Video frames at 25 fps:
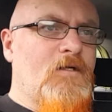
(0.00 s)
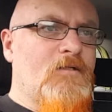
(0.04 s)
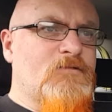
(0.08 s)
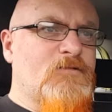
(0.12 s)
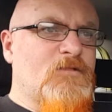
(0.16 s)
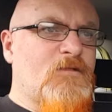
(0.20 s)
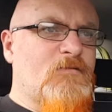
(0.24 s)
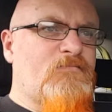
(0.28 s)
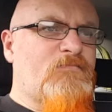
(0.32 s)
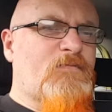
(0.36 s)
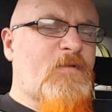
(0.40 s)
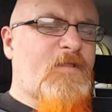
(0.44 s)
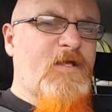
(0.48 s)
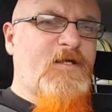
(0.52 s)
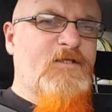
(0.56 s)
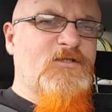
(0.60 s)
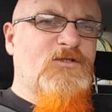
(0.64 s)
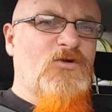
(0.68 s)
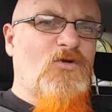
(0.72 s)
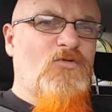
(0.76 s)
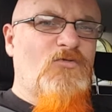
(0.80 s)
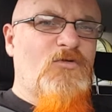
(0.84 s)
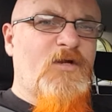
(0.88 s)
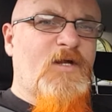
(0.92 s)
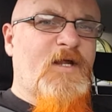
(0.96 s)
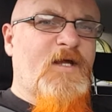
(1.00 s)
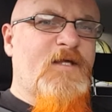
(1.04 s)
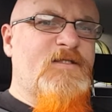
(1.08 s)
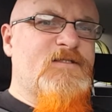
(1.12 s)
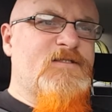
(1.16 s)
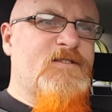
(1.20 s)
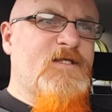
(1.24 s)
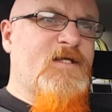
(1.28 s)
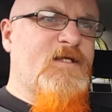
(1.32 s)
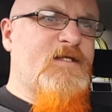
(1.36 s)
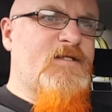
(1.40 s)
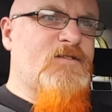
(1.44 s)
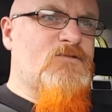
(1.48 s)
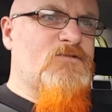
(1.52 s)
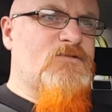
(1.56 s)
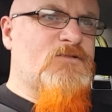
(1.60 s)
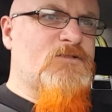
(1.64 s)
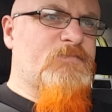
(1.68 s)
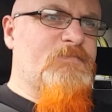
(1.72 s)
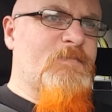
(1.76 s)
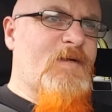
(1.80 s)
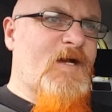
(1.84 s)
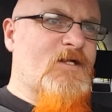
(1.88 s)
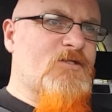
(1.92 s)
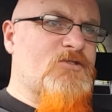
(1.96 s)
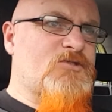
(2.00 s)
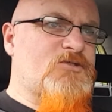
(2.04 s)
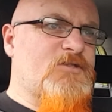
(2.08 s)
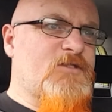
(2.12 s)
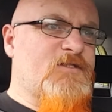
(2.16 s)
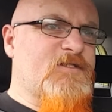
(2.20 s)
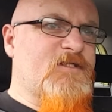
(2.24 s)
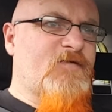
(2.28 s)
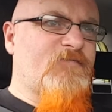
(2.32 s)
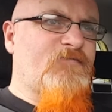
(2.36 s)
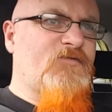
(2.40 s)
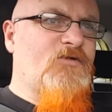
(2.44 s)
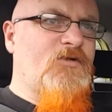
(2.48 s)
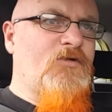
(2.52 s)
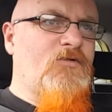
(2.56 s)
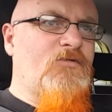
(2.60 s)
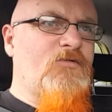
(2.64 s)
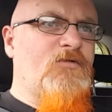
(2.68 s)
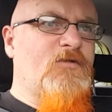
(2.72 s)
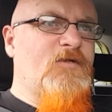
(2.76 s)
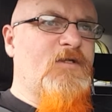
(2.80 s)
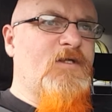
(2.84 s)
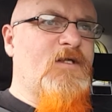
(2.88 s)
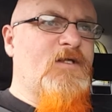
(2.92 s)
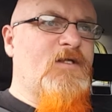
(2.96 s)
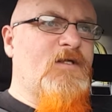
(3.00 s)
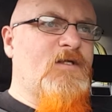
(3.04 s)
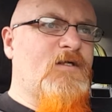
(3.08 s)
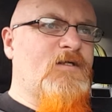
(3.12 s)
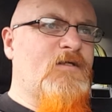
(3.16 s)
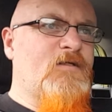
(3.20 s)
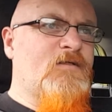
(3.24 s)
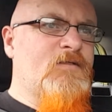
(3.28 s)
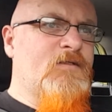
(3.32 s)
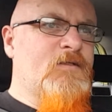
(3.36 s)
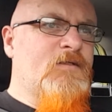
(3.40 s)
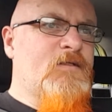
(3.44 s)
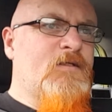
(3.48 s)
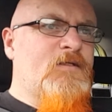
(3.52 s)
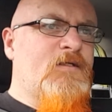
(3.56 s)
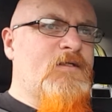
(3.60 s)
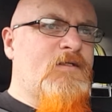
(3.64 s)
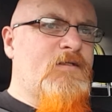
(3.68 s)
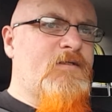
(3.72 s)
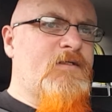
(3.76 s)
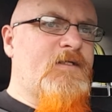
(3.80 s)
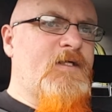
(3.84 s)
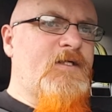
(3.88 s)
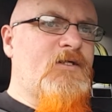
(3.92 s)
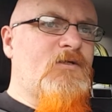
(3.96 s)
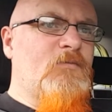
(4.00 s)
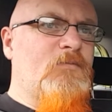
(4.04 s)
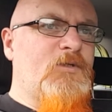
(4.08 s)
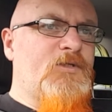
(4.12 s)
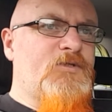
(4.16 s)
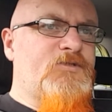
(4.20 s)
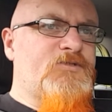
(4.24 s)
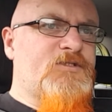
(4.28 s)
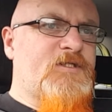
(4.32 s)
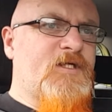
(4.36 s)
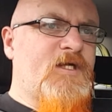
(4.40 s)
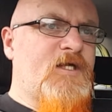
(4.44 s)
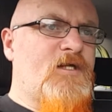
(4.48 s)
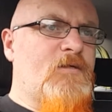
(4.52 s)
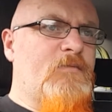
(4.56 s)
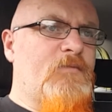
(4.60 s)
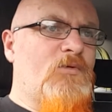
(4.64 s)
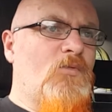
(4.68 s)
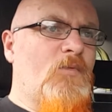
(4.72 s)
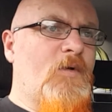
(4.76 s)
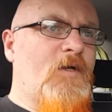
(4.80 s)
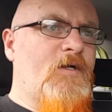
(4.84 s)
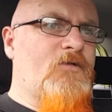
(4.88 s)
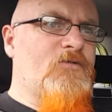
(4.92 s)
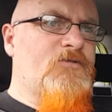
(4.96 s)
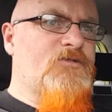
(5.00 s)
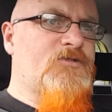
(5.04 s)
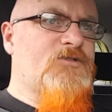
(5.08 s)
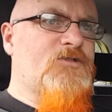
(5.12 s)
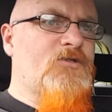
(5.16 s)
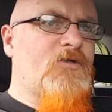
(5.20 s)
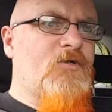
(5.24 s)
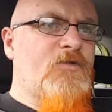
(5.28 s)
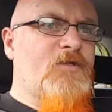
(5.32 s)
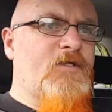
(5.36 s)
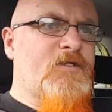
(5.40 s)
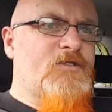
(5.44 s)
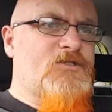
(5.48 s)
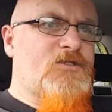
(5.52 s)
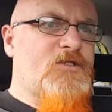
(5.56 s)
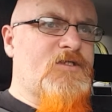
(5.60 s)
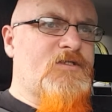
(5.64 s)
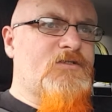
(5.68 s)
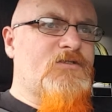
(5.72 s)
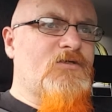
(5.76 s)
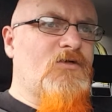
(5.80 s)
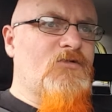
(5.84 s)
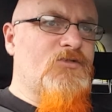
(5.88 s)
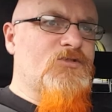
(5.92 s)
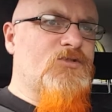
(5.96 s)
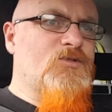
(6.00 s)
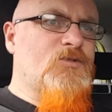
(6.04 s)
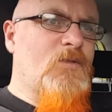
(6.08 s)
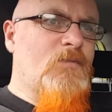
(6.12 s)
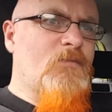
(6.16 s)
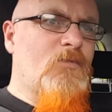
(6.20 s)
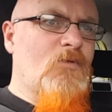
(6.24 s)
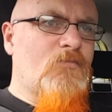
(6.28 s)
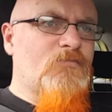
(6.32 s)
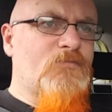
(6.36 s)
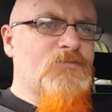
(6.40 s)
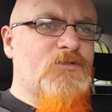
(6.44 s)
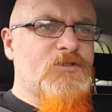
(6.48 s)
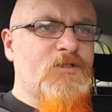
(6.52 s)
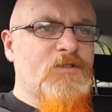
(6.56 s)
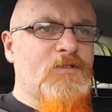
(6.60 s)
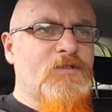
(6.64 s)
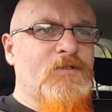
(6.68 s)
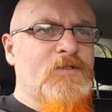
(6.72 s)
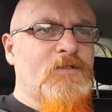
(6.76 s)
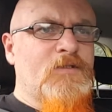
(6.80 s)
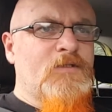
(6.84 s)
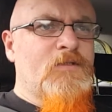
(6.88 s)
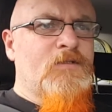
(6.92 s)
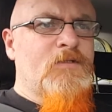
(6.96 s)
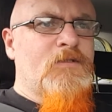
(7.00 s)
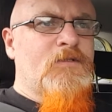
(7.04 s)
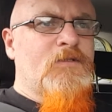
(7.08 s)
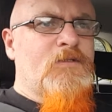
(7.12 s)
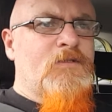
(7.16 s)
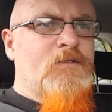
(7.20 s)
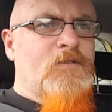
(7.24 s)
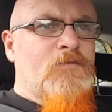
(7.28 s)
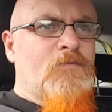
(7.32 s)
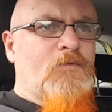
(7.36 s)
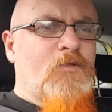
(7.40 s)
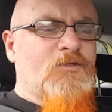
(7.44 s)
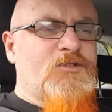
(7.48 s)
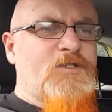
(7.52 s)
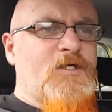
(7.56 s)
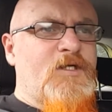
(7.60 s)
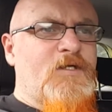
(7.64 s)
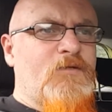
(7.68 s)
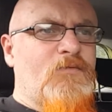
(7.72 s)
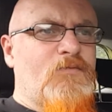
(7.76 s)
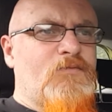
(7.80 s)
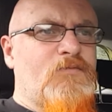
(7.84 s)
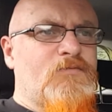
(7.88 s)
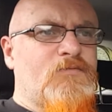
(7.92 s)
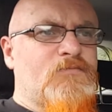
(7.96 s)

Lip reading: So it's an under-19s match this afternoon at the DW Stadium at Wigan, so I think she's gone to her mum's, or she's